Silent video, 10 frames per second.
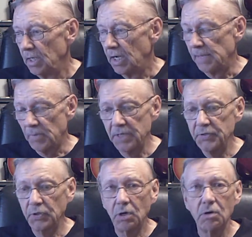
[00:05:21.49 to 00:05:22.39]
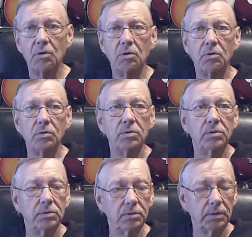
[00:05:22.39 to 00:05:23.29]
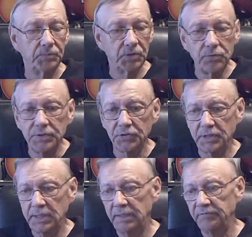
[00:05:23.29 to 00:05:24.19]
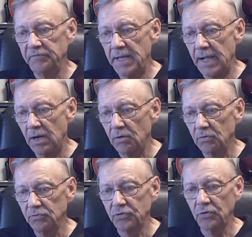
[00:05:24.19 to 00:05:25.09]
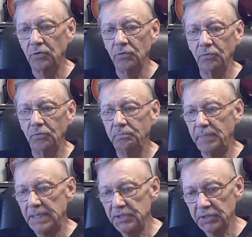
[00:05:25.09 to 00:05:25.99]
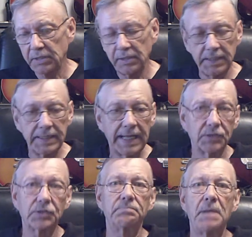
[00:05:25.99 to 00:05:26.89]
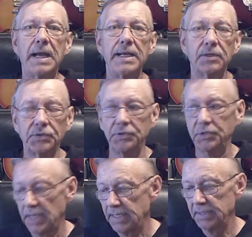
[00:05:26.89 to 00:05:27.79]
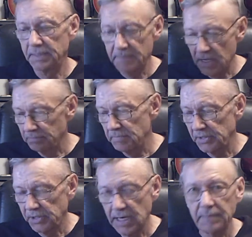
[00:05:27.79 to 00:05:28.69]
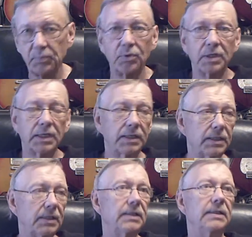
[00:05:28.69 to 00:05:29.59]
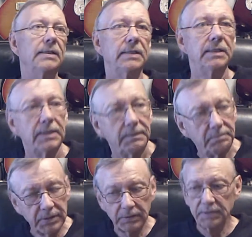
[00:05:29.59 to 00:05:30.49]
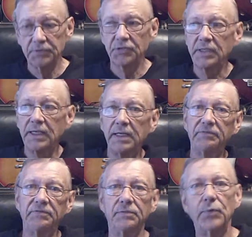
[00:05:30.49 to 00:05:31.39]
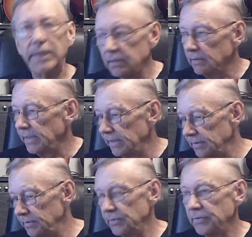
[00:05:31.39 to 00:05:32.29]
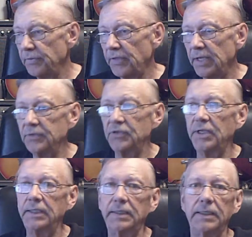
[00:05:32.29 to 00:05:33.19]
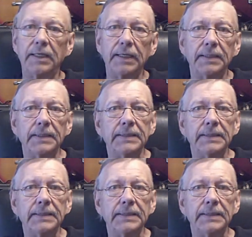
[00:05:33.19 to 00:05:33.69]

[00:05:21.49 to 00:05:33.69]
I'm on the go doing stuff now, so basically that's my exercise. I'm out in my shop working, building stuff and welding and doing things that